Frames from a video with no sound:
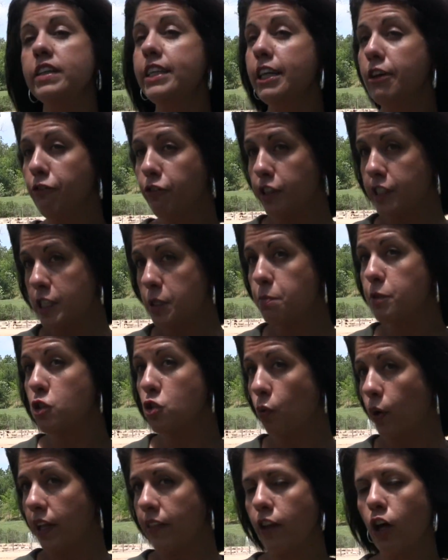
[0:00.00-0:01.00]
difference
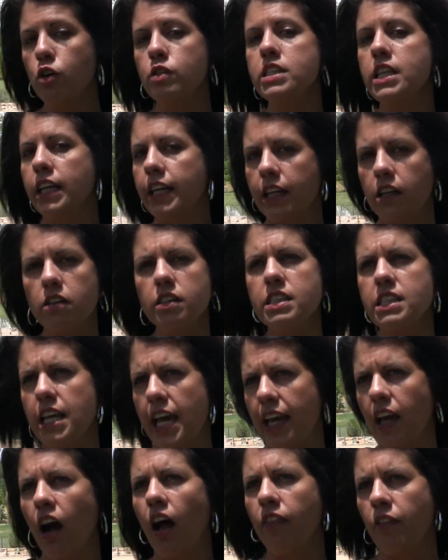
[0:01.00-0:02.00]
between those, and it'll
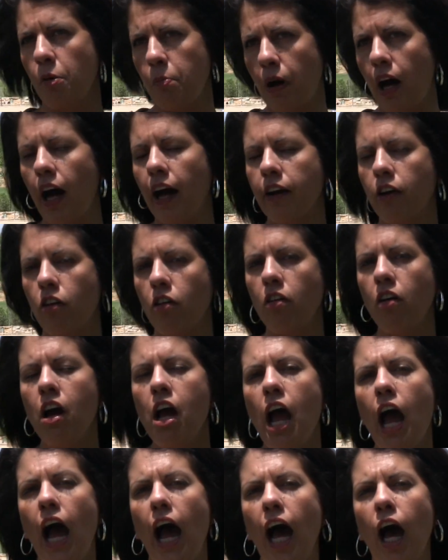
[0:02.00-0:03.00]
say on the bottle,
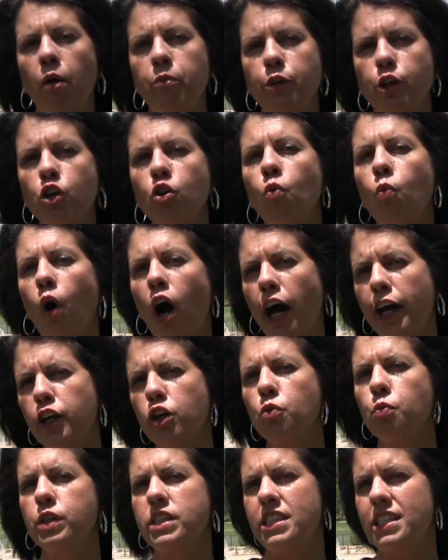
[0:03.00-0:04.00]
your
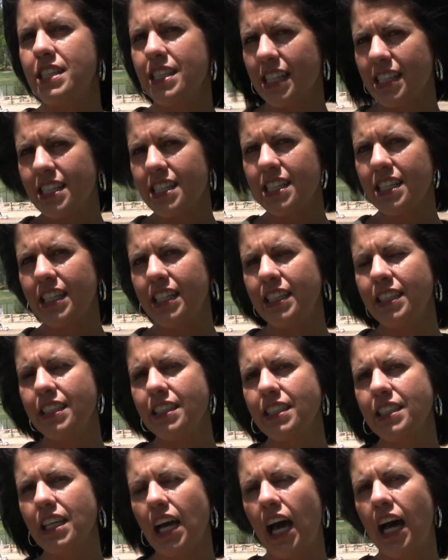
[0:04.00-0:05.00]
water
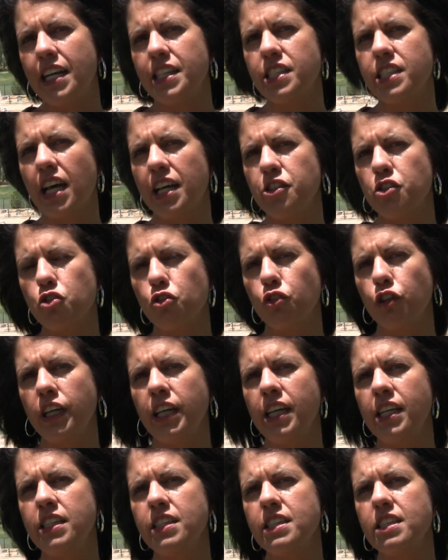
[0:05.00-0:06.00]
resistant
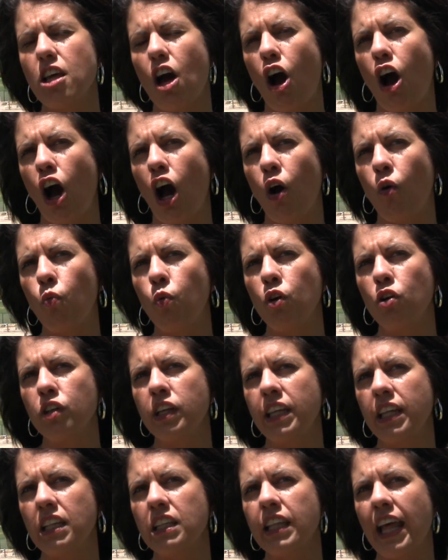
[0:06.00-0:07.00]
sunscreens
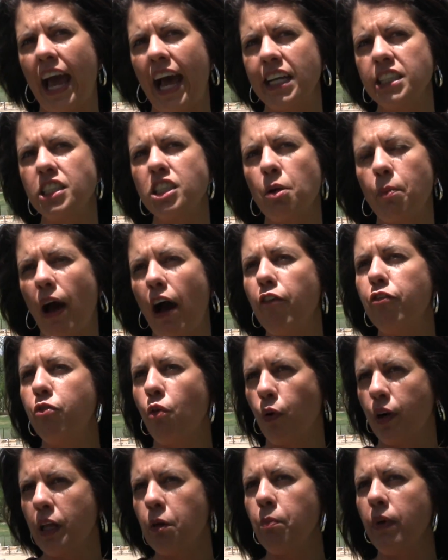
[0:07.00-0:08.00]
will last about
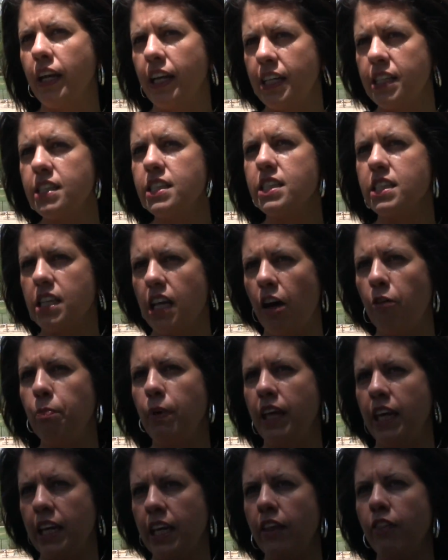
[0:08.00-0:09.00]
40 minutes of
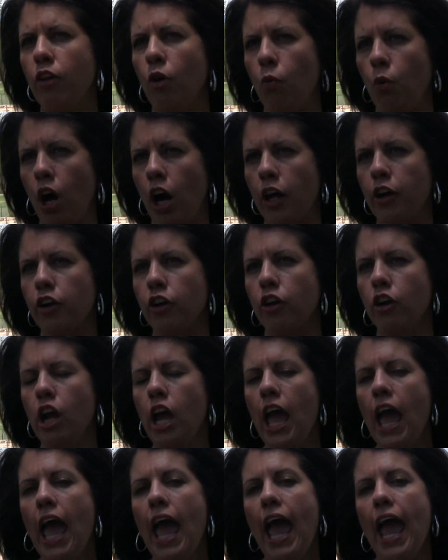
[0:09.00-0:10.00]
being in the water,
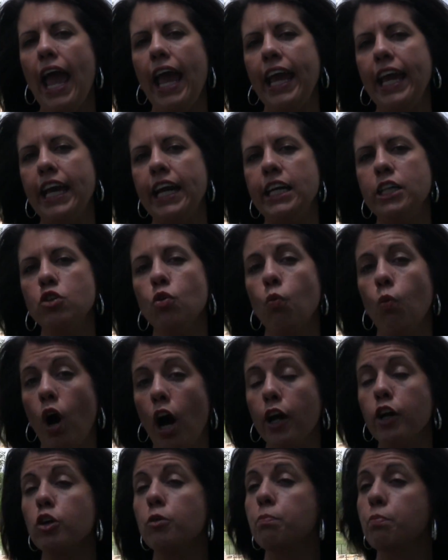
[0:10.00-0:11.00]
and
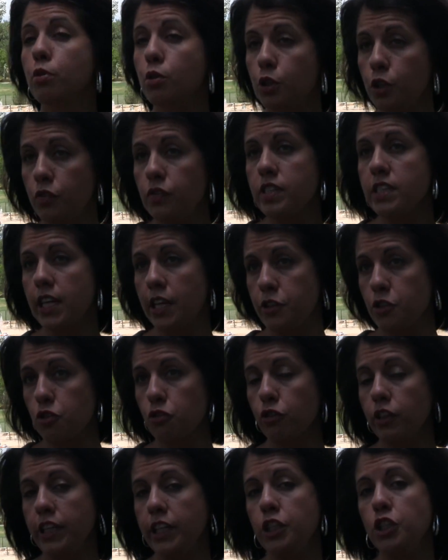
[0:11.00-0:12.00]
waterproof
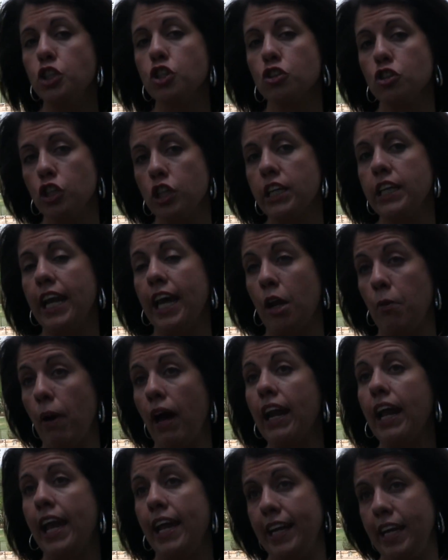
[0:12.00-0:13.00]
sunscreens, you're looking at
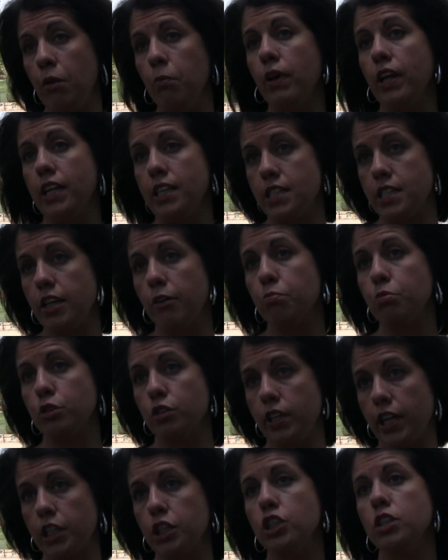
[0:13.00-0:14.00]
about 80 minutes of
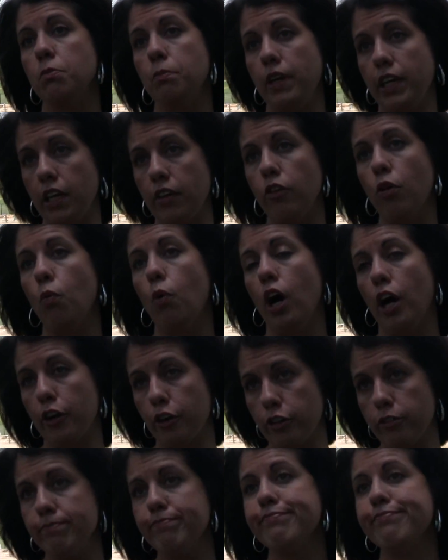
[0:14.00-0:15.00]
protection being in the
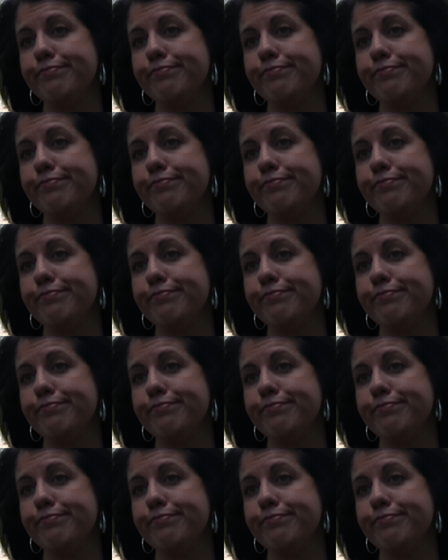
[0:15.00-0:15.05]
water.